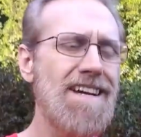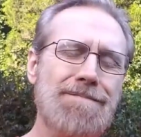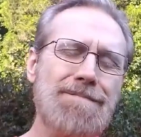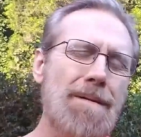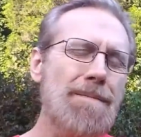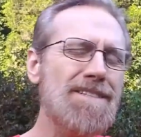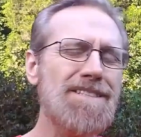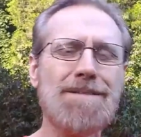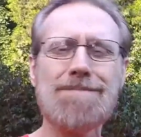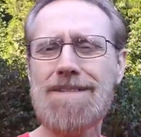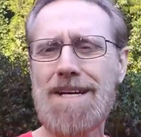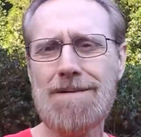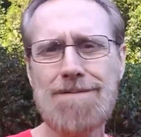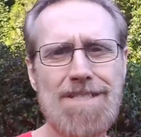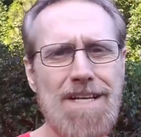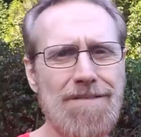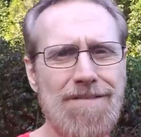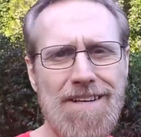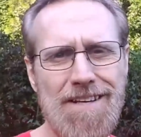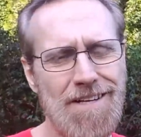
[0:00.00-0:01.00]
Maybe sometimes
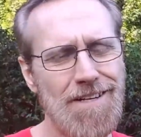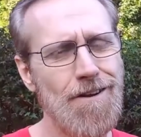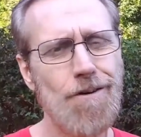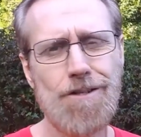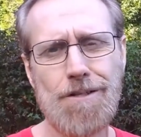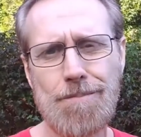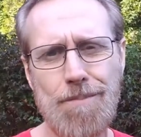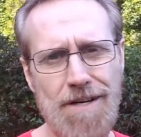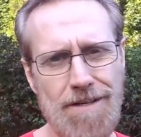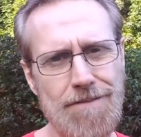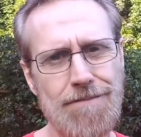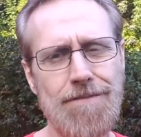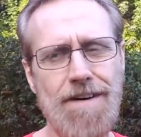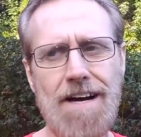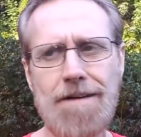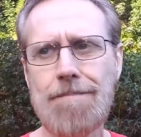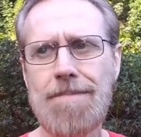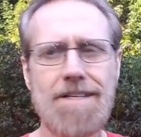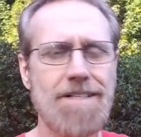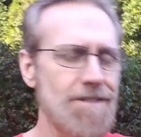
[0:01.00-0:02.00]
you have to take a longer break than
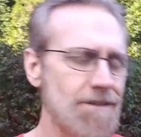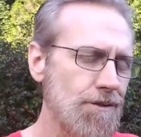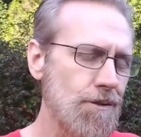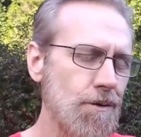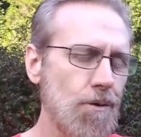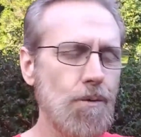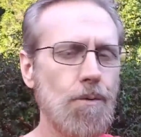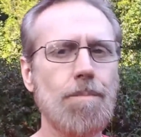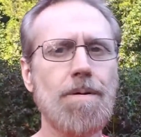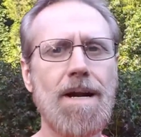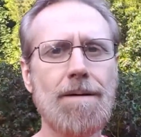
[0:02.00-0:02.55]
5 minutes, cool.